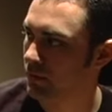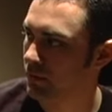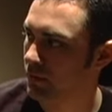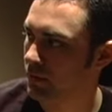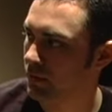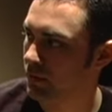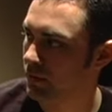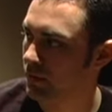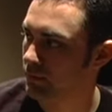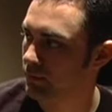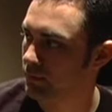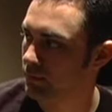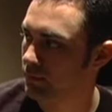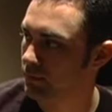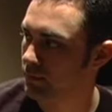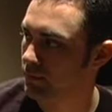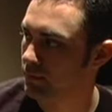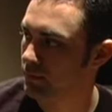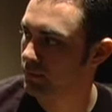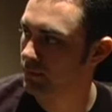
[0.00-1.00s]
There you go.
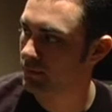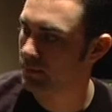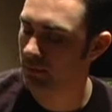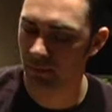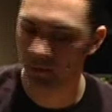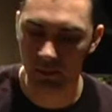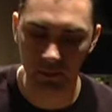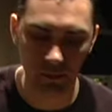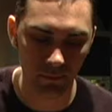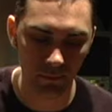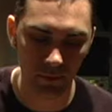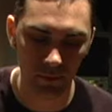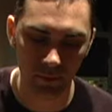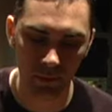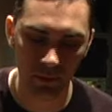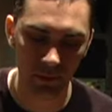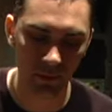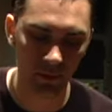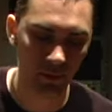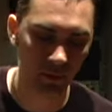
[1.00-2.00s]
Cool.
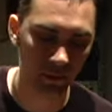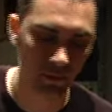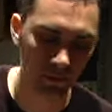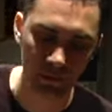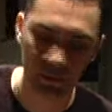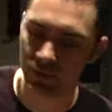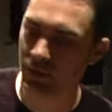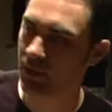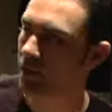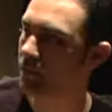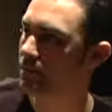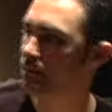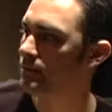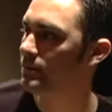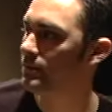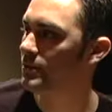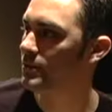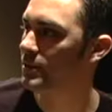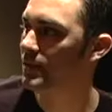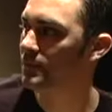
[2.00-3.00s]
Interpreted your first tab.
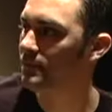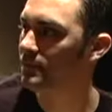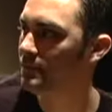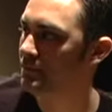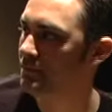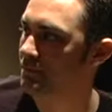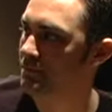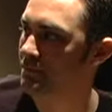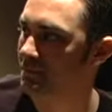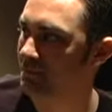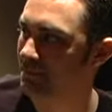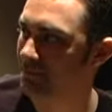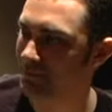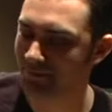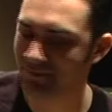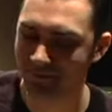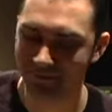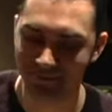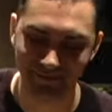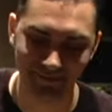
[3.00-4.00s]
Good job.
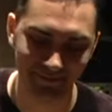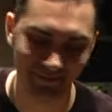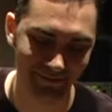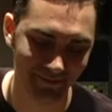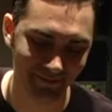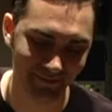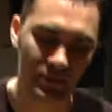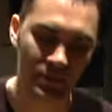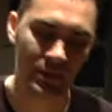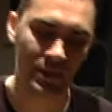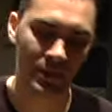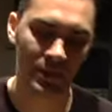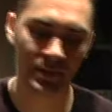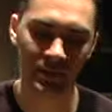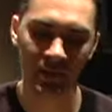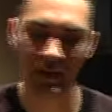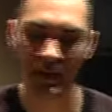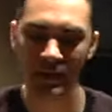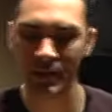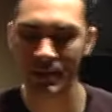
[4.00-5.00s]
Woohoo! So like I
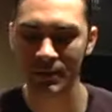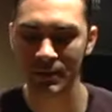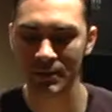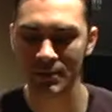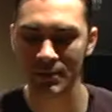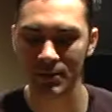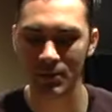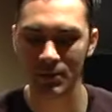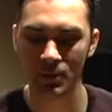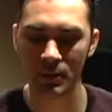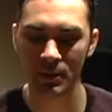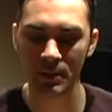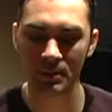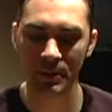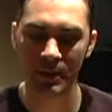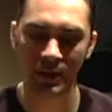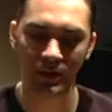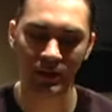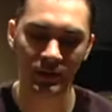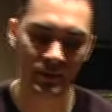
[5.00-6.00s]
said, I got this in 3
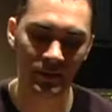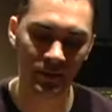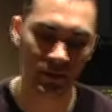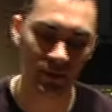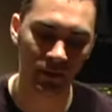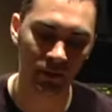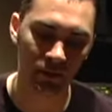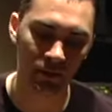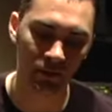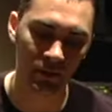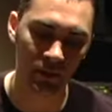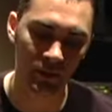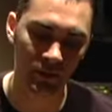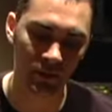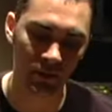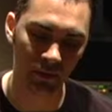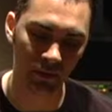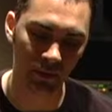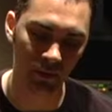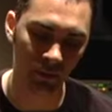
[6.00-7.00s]
parts, so let's
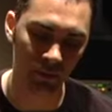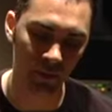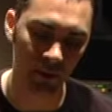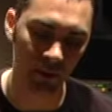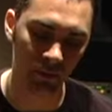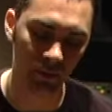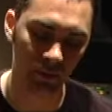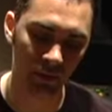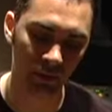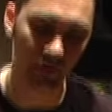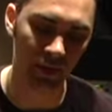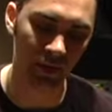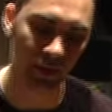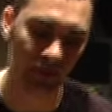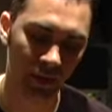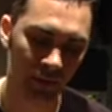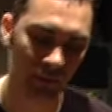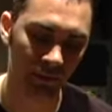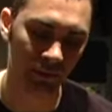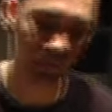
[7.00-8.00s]
just look at part 1 right
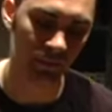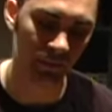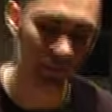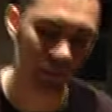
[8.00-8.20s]
now.